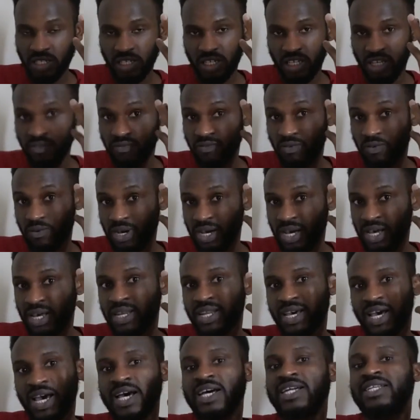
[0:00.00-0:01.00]

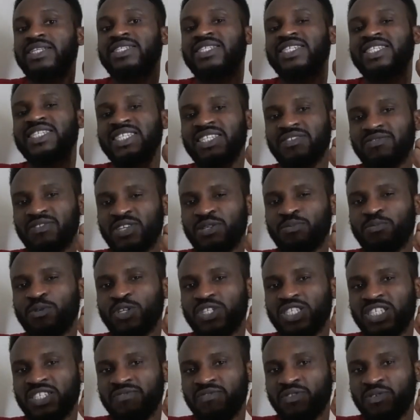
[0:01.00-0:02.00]
And thank you very
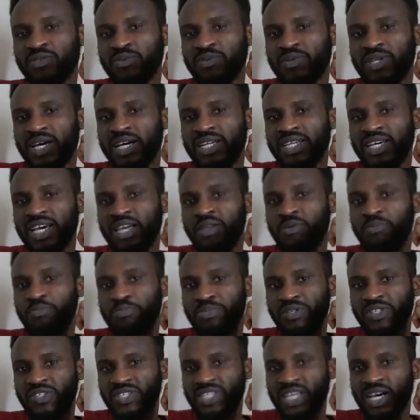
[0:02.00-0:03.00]
much if you do that, and
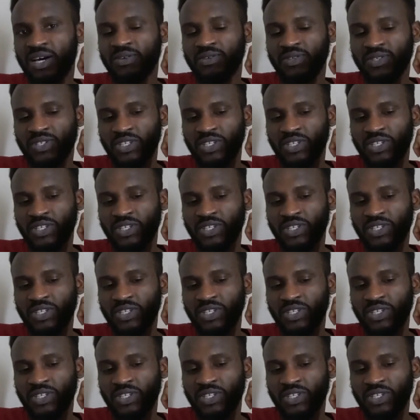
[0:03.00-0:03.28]
peace out.